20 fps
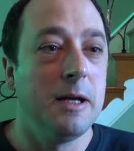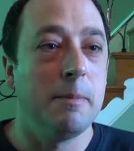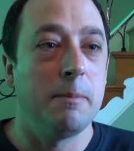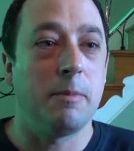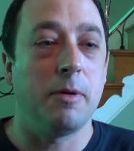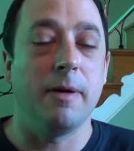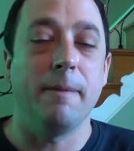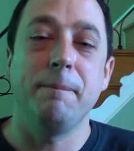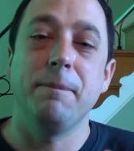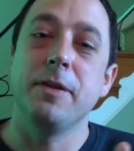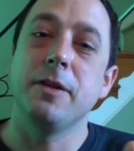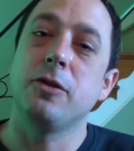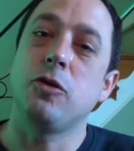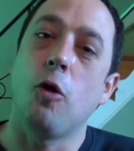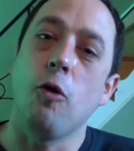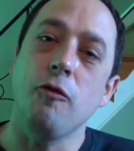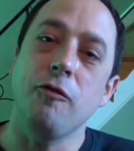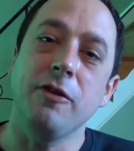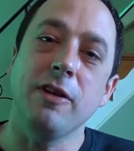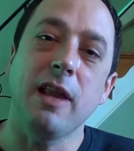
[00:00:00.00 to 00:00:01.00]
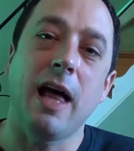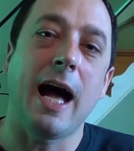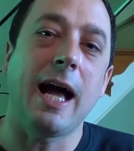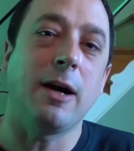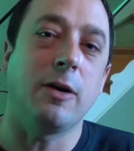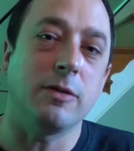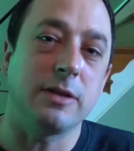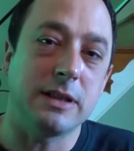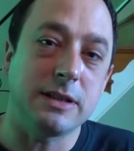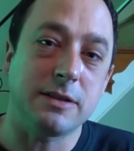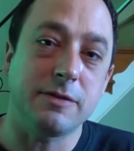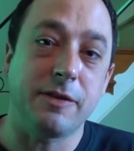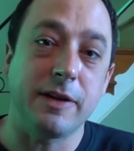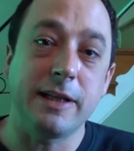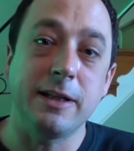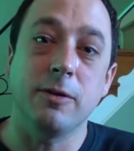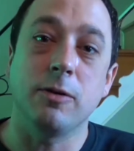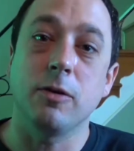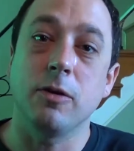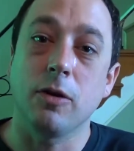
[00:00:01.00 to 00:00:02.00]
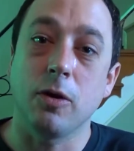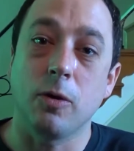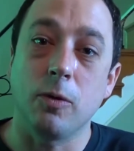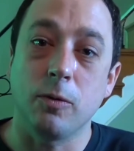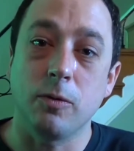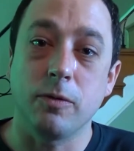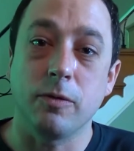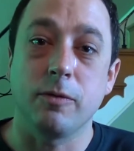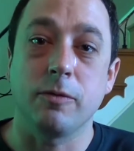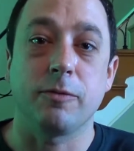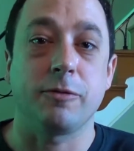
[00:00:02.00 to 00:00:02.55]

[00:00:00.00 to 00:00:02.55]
But don't rely on this video alone